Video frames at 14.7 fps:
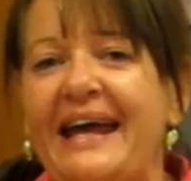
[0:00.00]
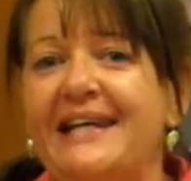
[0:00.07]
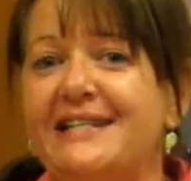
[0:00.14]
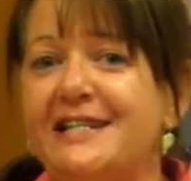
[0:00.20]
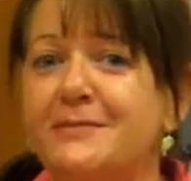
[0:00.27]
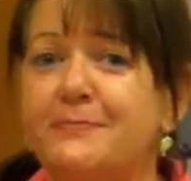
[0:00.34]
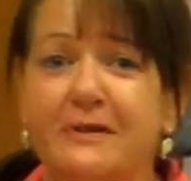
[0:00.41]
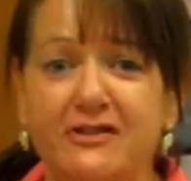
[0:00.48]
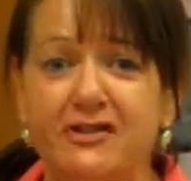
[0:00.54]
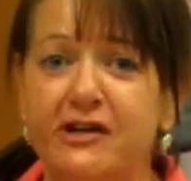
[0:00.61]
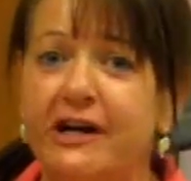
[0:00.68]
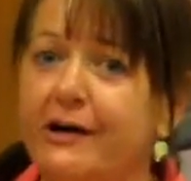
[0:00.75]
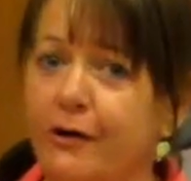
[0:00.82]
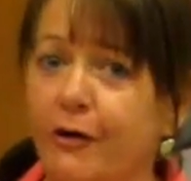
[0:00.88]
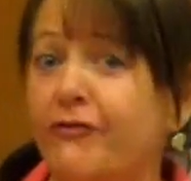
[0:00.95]
is it's been
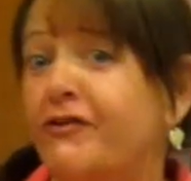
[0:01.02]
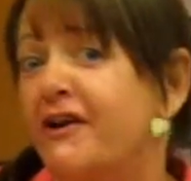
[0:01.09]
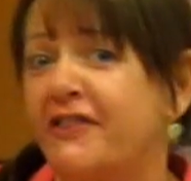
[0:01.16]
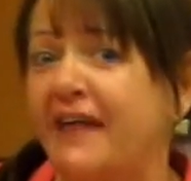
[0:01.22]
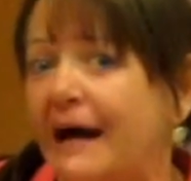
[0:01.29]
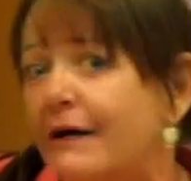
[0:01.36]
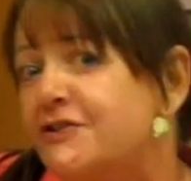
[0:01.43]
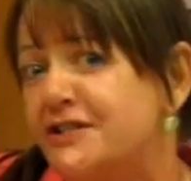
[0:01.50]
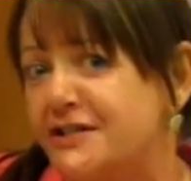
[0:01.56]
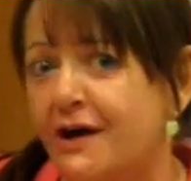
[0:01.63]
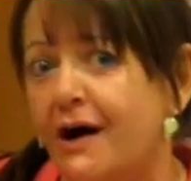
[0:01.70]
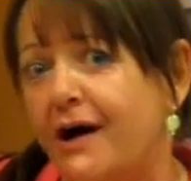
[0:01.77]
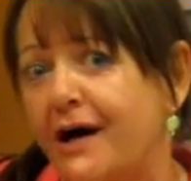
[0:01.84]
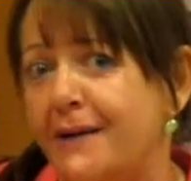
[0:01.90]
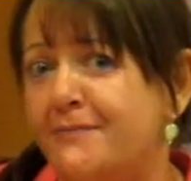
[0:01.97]
shared over 1,000
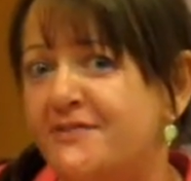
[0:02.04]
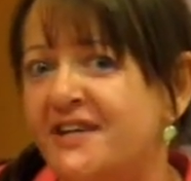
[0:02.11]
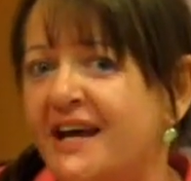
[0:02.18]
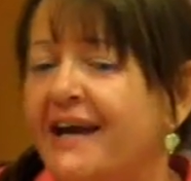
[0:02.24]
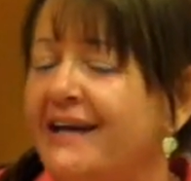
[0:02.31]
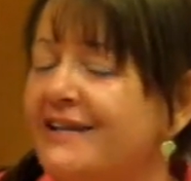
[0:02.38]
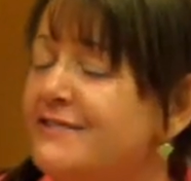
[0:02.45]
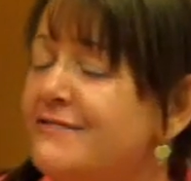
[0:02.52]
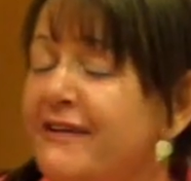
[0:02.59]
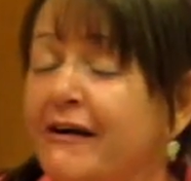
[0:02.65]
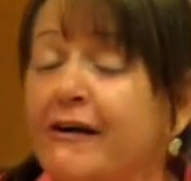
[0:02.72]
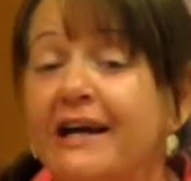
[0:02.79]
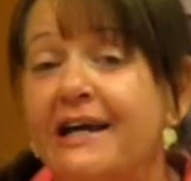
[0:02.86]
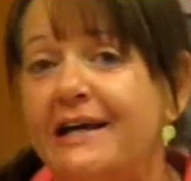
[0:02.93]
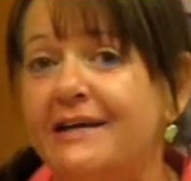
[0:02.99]
times. It's
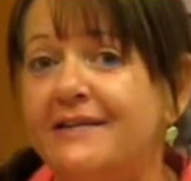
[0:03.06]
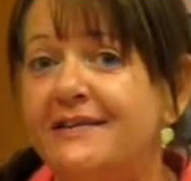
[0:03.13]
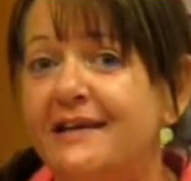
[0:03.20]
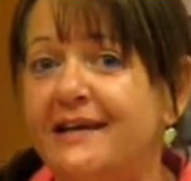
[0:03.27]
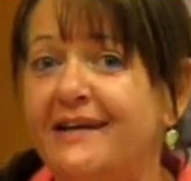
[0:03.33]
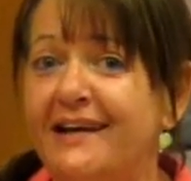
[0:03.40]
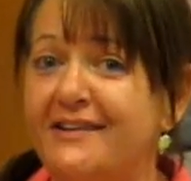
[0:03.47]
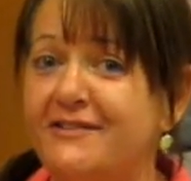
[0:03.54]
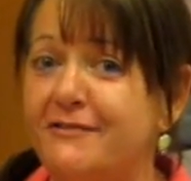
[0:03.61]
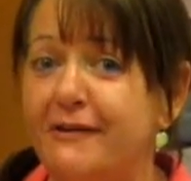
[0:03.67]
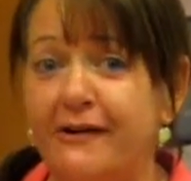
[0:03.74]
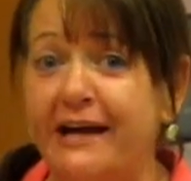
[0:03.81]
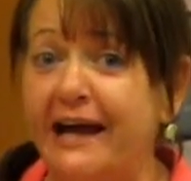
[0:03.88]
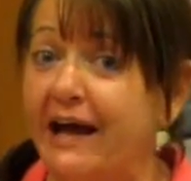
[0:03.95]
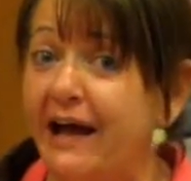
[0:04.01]
very easy, it's
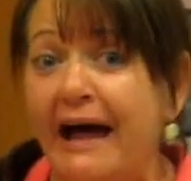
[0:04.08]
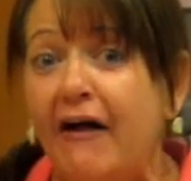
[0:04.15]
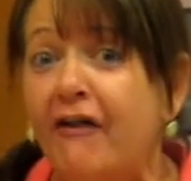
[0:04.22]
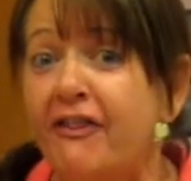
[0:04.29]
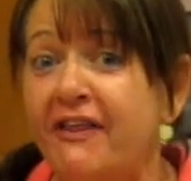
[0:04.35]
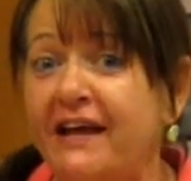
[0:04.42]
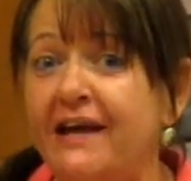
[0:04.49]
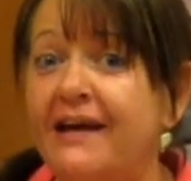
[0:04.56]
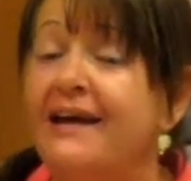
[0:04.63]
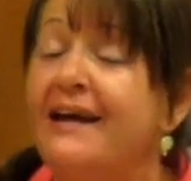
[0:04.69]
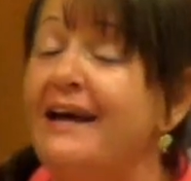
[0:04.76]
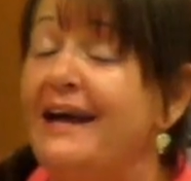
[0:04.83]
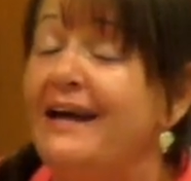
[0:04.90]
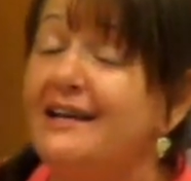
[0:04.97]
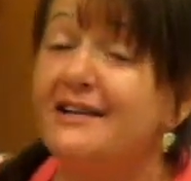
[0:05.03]
very healthy,
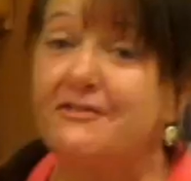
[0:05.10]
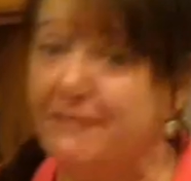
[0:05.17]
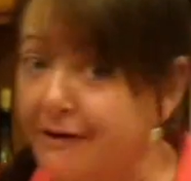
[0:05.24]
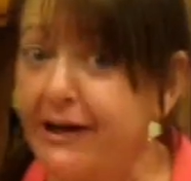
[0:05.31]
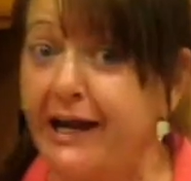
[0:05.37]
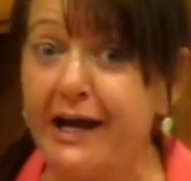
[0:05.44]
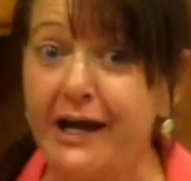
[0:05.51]
and it's very